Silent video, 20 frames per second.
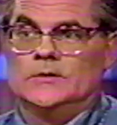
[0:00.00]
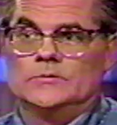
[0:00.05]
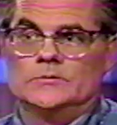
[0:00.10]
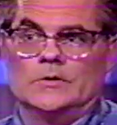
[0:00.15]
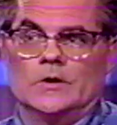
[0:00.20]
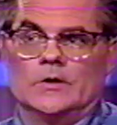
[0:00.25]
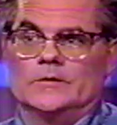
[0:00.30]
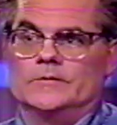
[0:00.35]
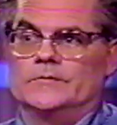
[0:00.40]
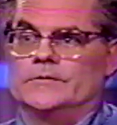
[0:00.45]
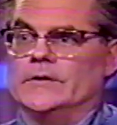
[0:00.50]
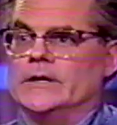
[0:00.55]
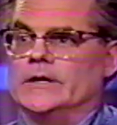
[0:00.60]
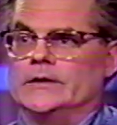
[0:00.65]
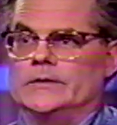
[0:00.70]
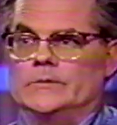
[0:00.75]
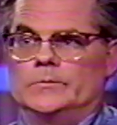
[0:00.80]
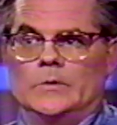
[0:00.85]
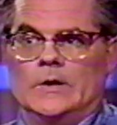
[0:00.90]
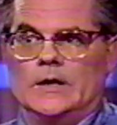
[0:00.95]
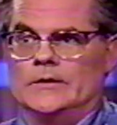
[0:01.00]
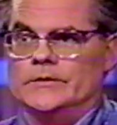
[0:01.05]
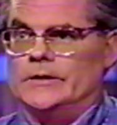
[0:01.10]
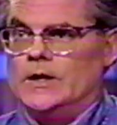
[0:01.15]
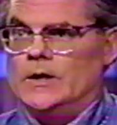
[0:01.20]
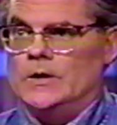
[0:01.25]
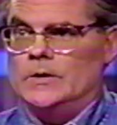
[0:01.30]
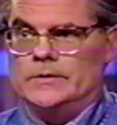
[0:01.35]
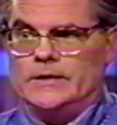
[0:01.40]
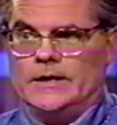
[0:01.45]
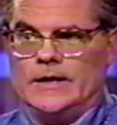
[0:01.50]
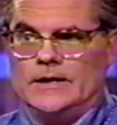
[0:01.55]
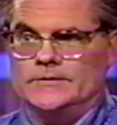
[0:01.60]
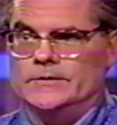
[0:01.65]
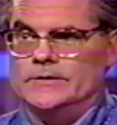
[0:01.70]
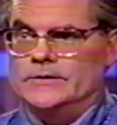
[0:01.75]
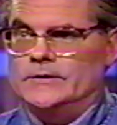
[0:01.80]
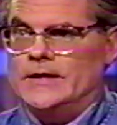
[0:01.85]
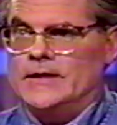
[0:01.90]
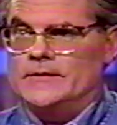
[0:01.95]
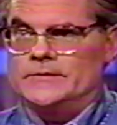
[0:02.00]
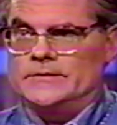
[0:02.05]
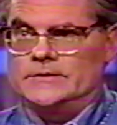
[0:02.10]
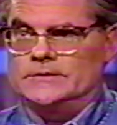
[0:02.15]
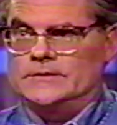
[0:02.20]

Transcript: wrote a very well-known ethnographic